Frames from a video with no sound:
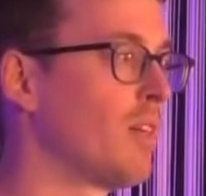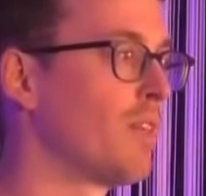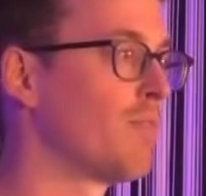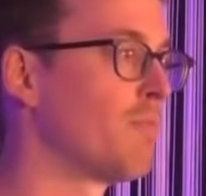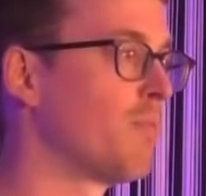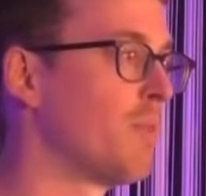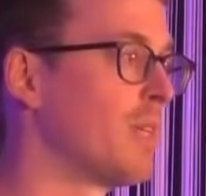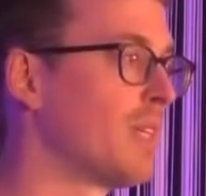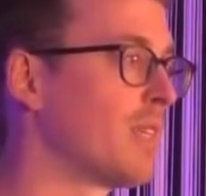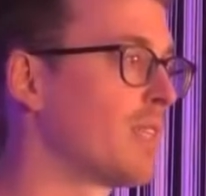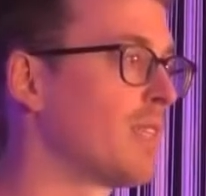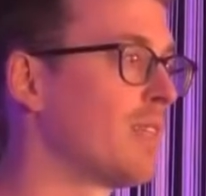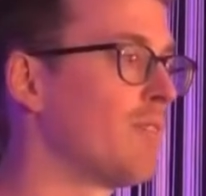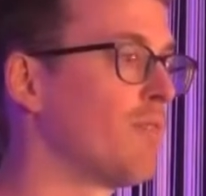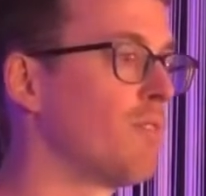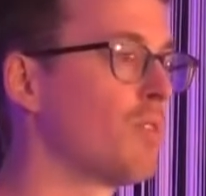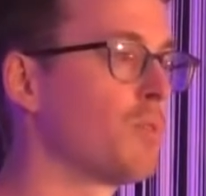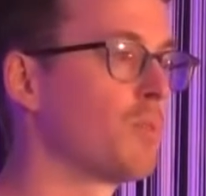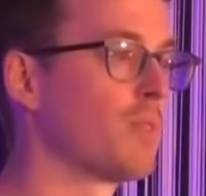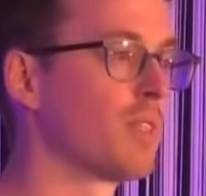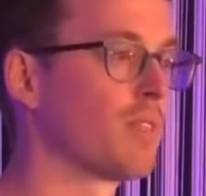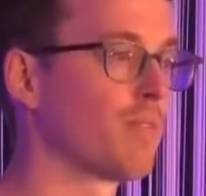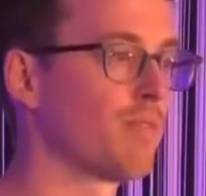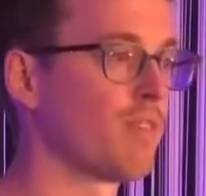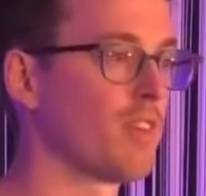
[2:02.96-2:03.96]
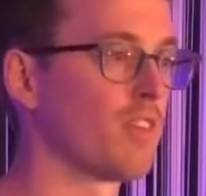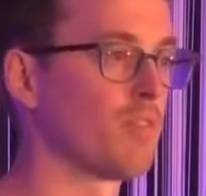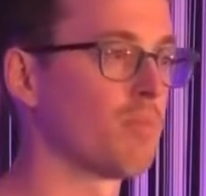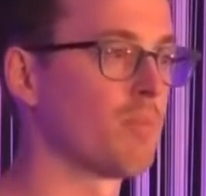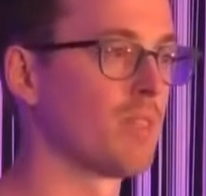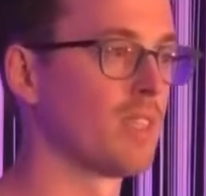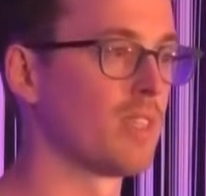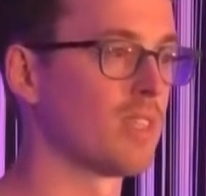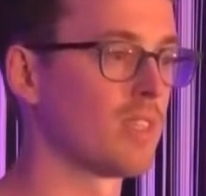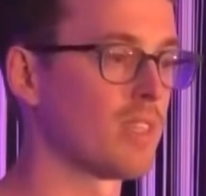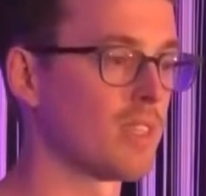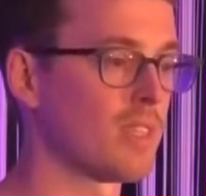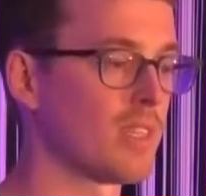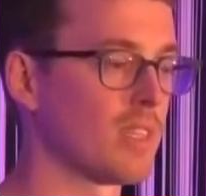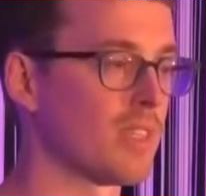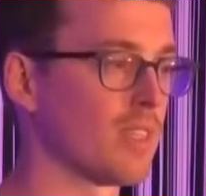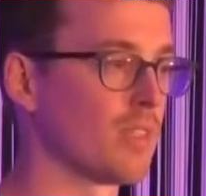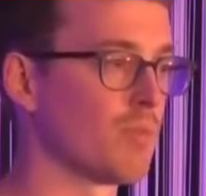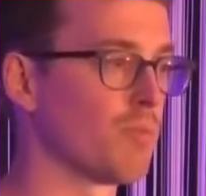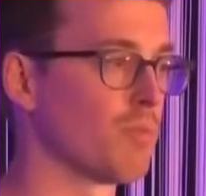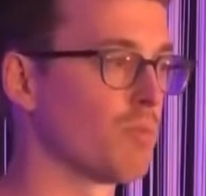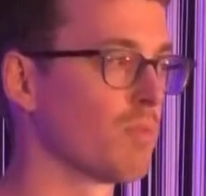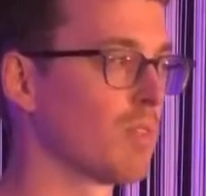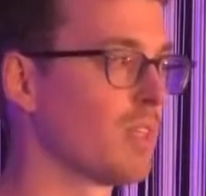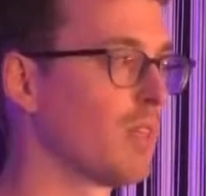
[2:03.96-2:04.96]
have breaks every 25 minutes, and
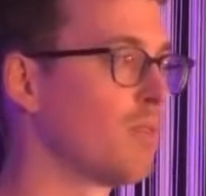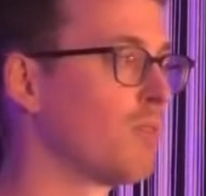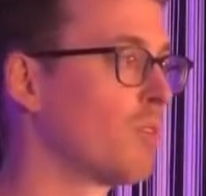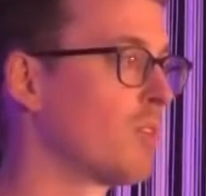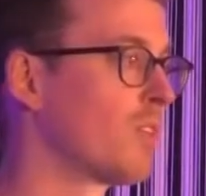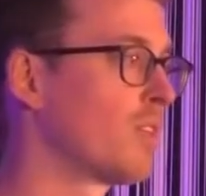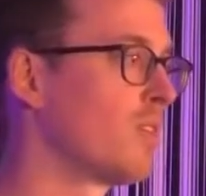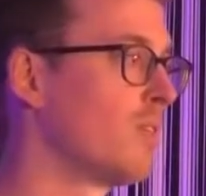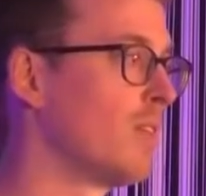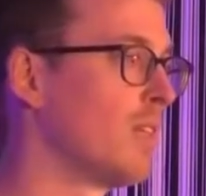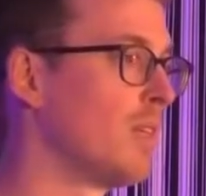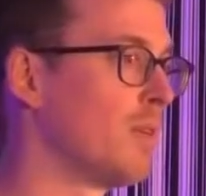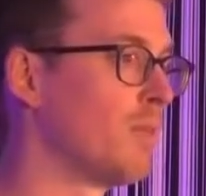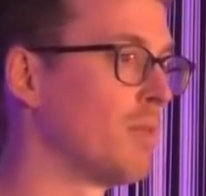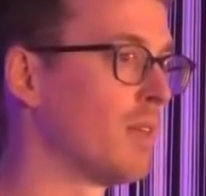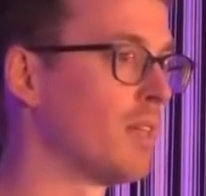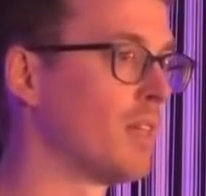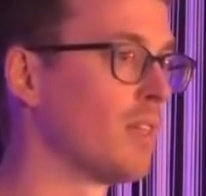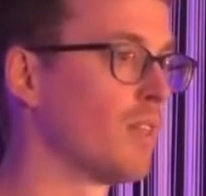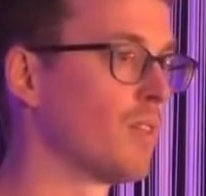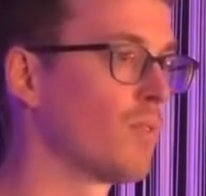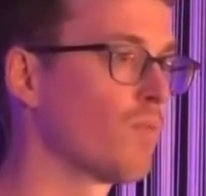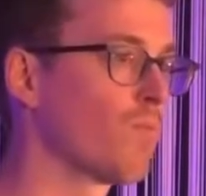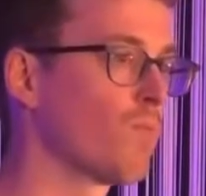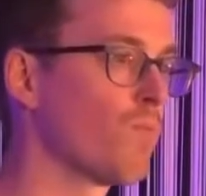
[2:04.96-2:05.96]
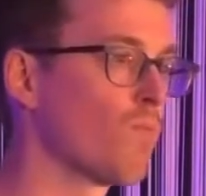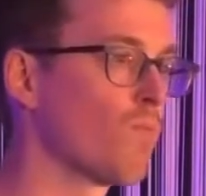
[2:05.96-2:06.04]
that works really well.